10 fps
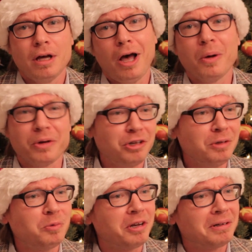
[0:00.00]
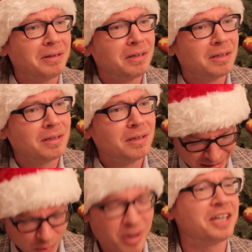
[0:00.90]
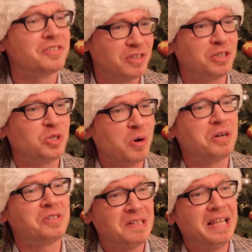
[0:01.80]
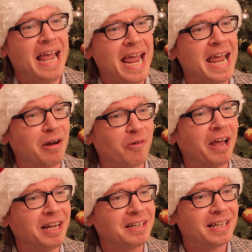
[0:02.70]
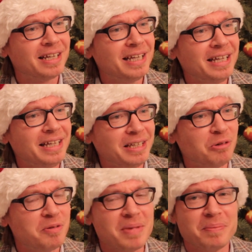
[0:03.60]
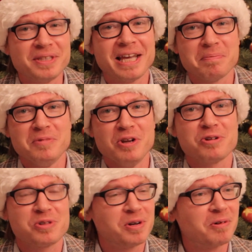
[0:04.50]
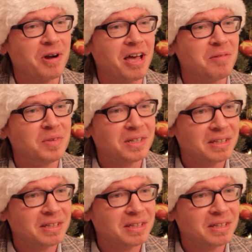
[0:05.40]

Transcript: Oh, good one. What, because of the tortoise and the hare, right? You remember that nursery rhyme?